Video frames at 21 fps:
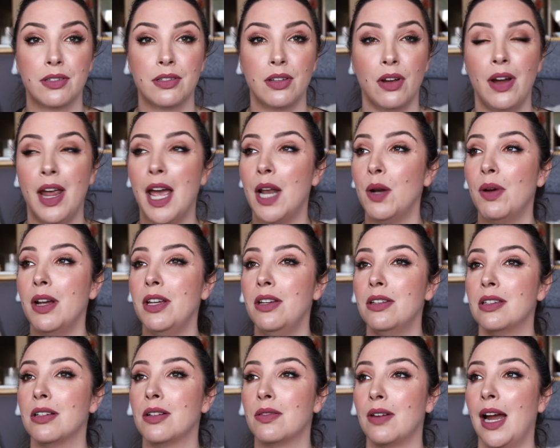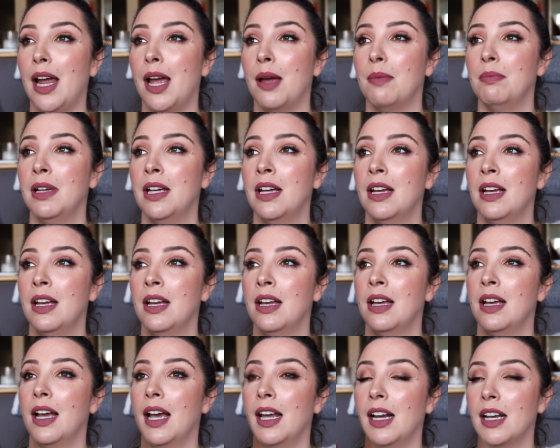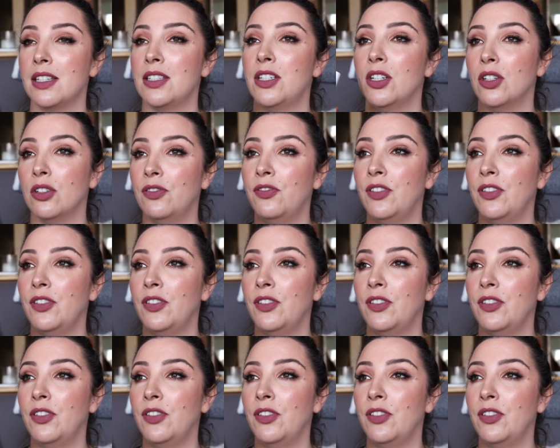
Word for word: So how do I use a gram and I still